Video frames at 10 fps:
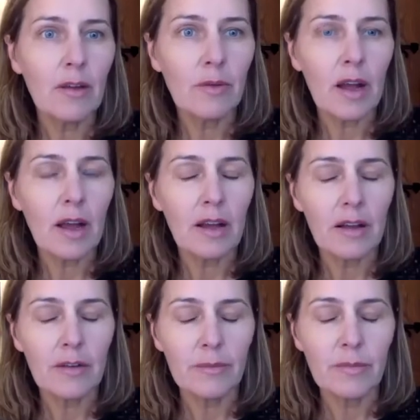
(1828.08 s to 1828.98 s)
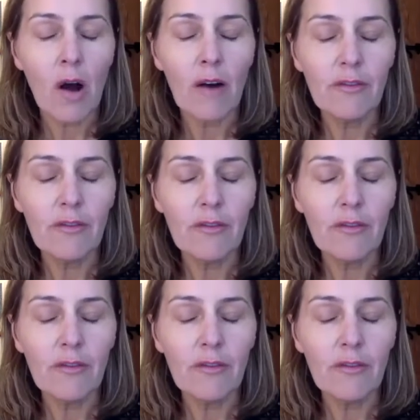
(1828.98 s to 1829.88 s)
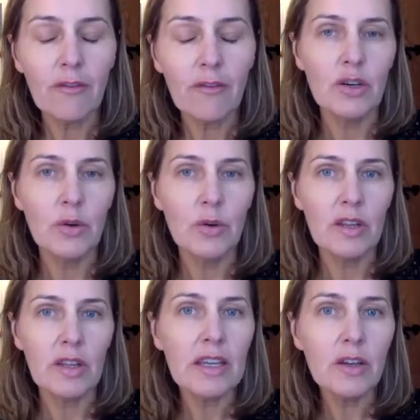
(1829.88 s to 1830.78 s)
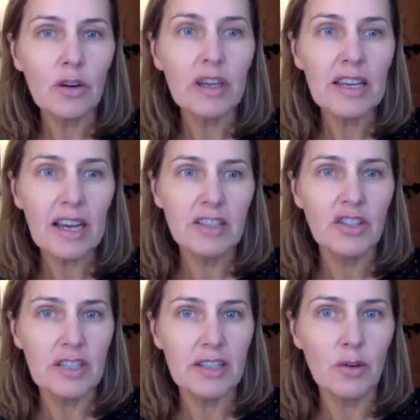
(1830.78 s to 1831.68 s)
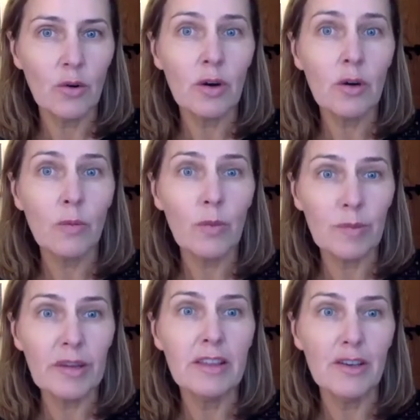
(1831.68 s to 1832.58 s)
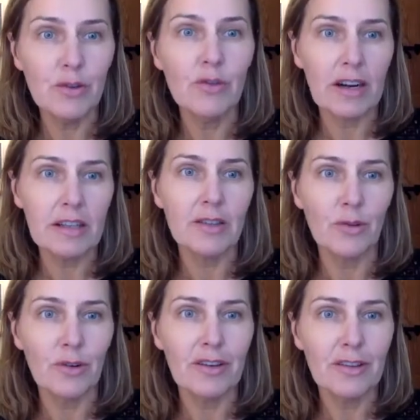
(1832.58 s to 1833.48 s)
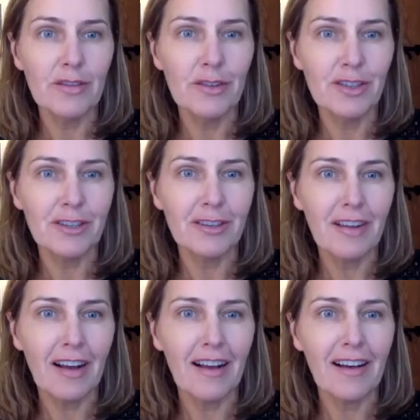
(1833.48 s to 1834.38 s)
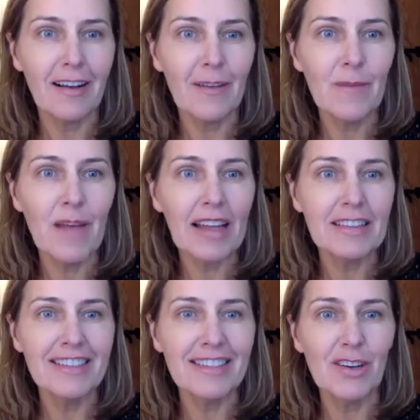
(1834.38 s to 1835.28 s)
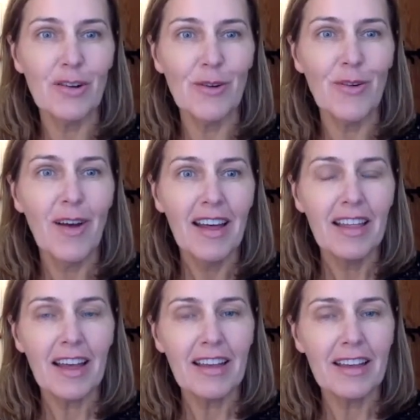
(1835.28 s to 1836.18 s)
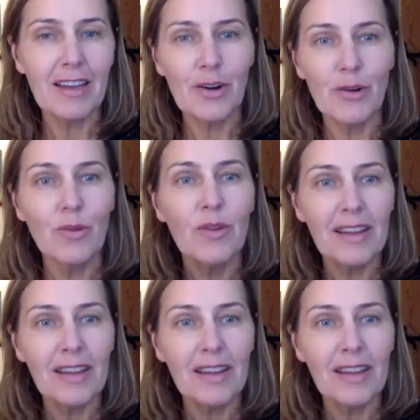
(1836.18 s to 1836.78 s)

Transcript: a conference. They said, you know, your ESG score will be the new credit score in the future. And so, you know,